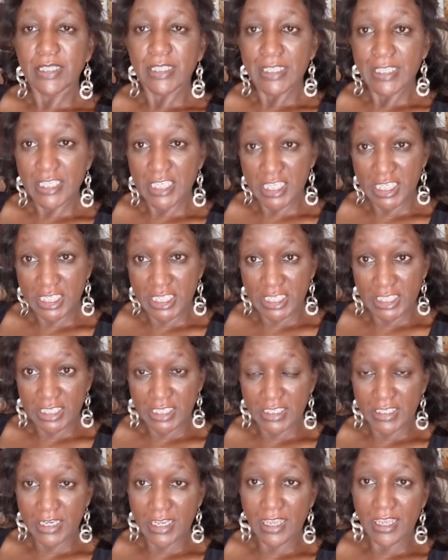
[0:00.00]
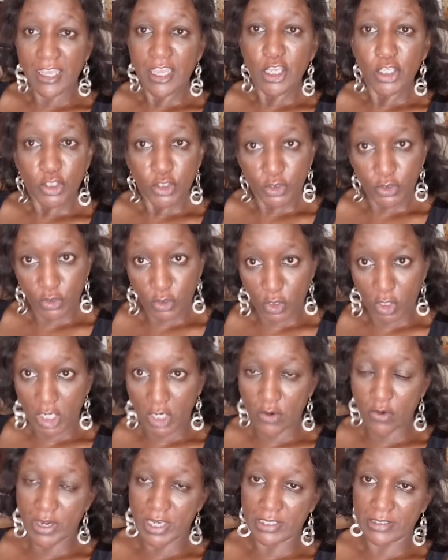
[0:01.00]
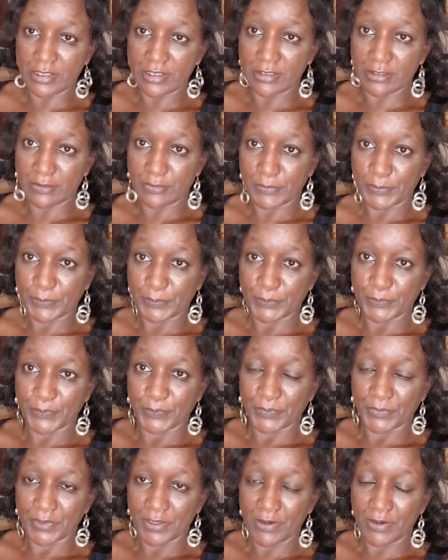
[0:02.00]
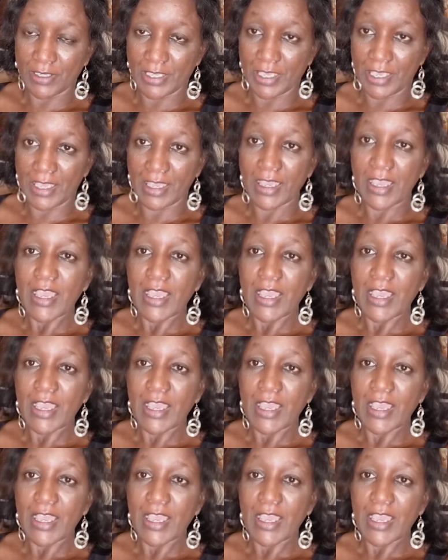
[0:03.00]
Kirereria, tolerate, okay?